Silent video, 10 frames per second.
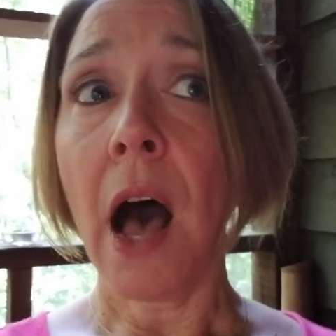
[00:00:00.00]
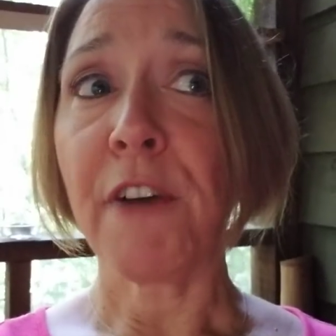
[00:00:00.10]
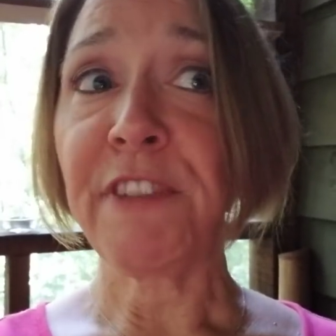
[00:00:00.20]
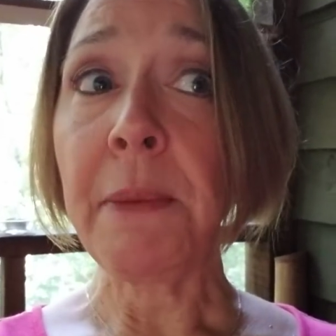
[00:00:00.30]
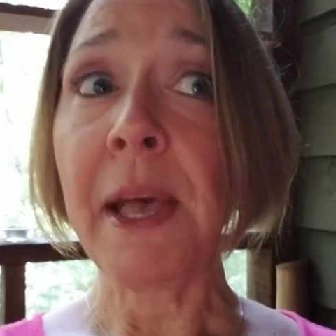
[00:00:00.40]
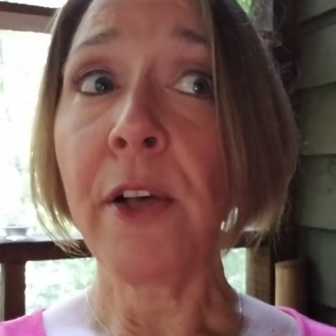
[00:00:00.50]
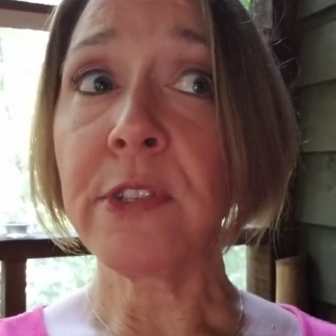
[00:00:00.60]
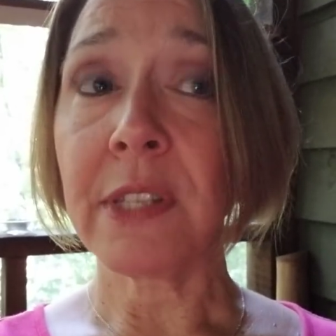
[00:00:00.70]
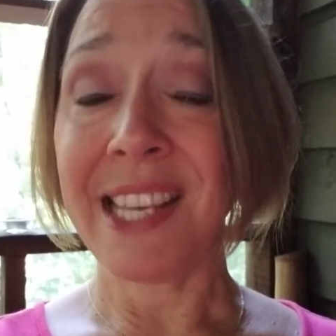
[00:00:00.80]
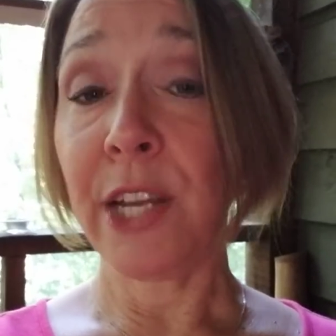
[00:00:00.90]

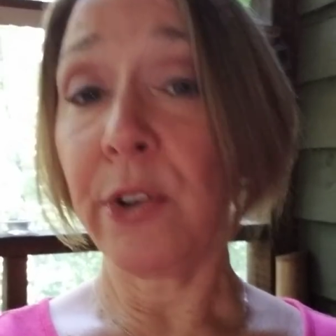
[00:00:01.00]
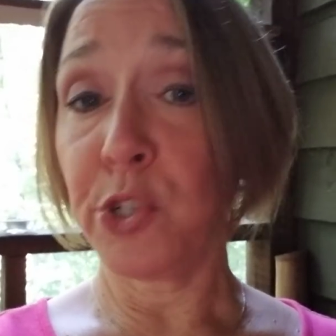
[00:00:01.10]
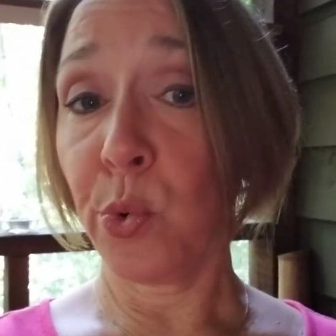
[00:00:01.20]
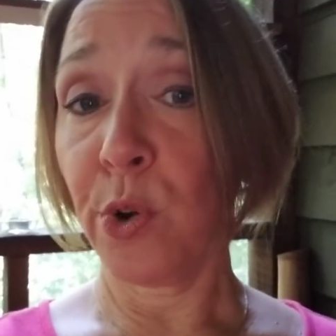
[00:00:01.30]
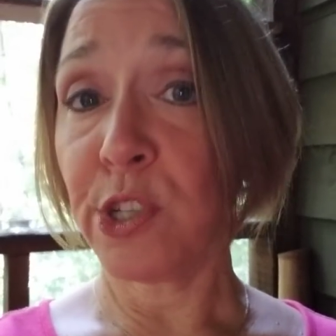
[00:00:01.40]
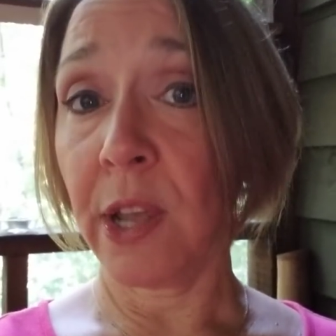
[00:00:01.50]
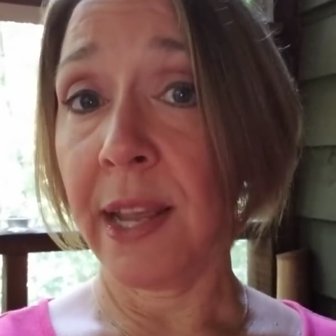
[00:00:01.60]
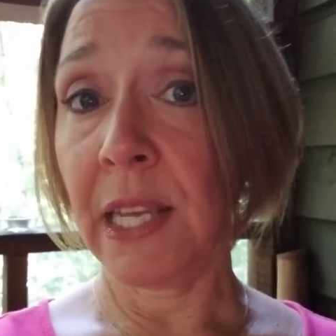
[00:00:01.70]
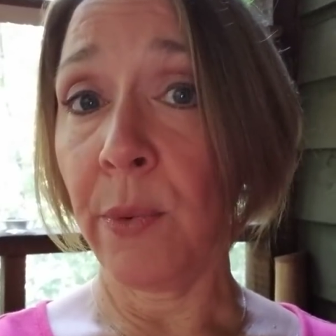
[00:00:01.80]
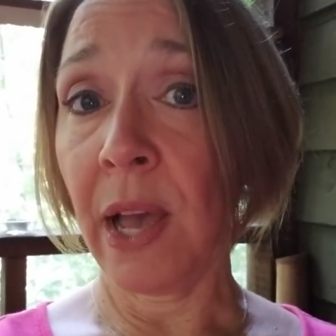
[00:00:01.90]
Females here in Georgia,
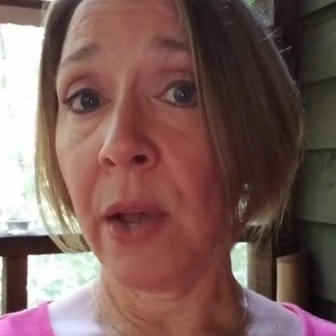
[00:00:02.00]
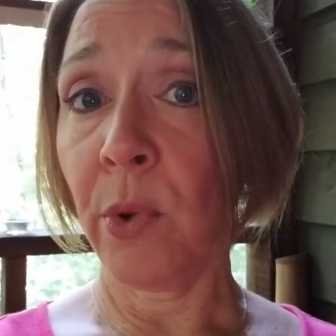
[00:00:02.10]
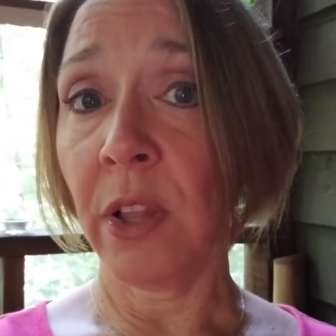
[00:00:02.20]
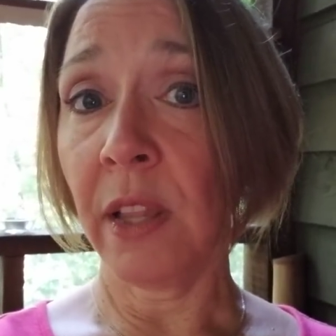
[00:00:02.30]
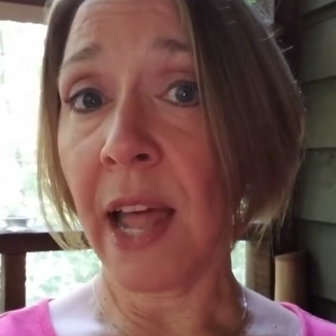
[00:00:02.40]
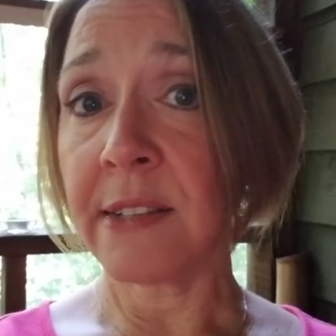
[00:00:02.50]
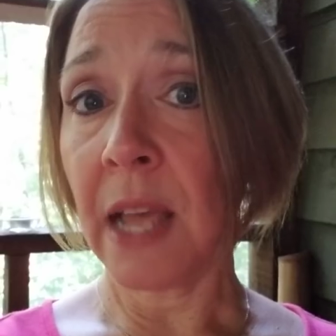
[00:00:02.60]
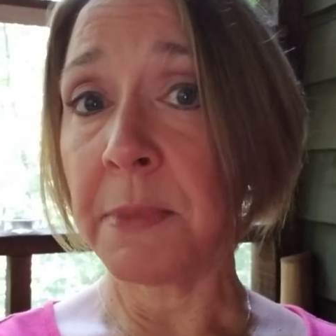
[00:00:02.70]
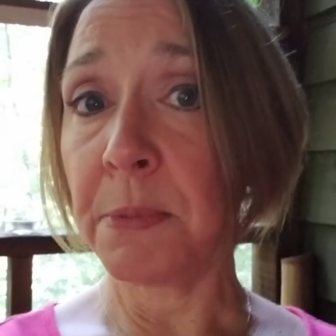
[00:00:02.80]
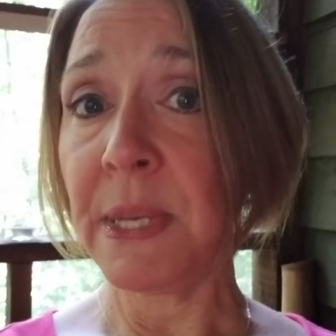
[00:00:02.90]
anyway, will a lot of
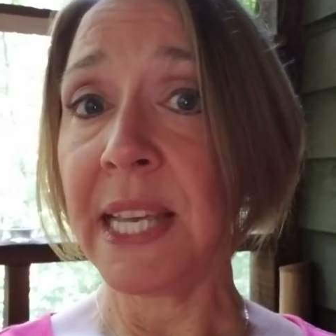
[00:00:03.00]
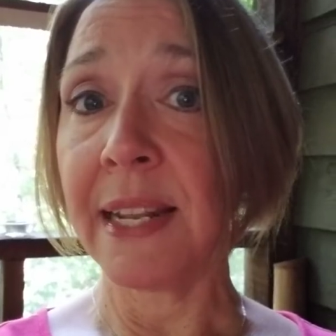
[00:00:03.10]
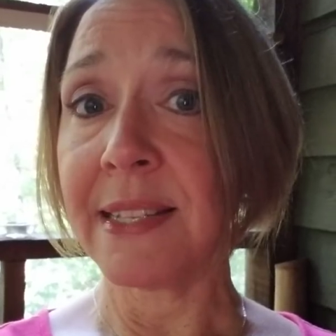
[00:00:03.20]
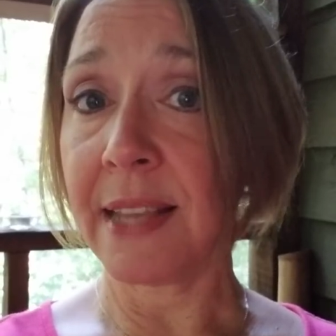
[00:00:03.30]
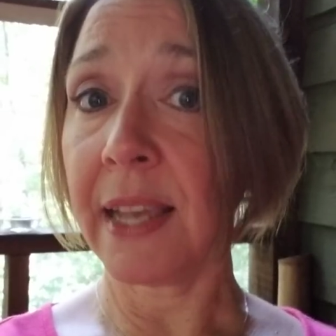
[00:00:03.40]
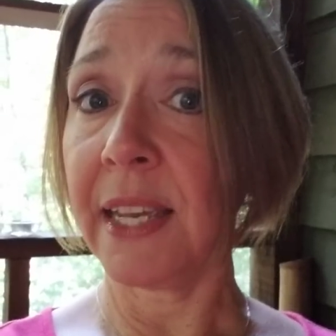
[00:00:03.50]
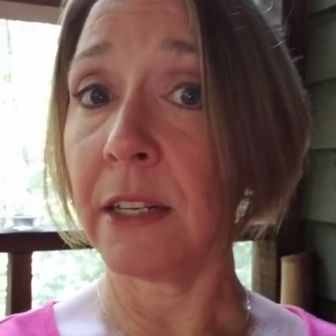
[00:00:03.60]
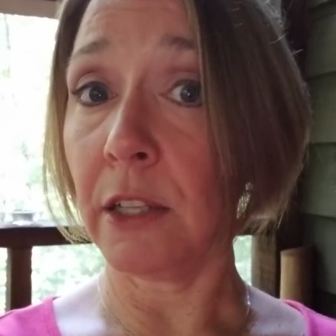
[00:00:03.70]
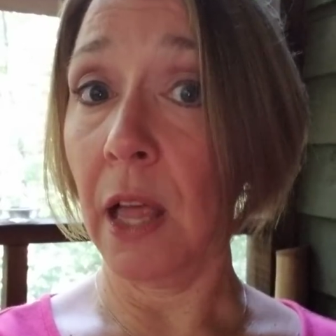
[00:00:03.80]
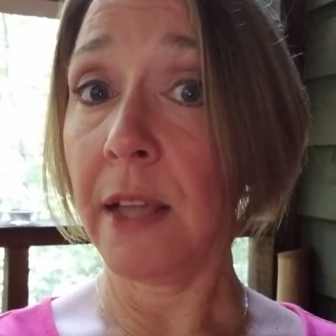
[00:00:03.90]
times begin a
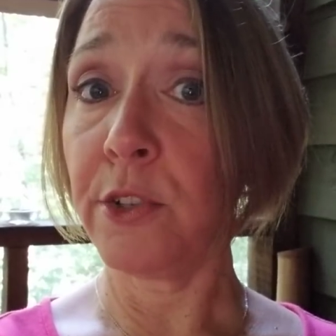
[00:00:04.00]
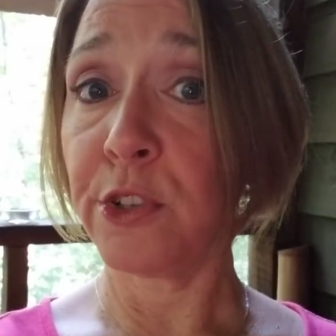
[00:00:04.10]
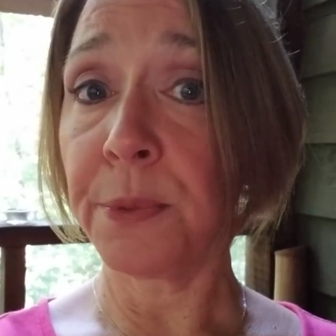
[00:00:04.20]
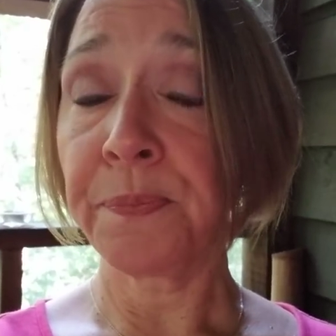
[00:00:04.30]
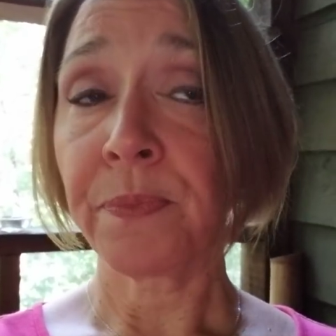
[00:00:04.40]
second clutch,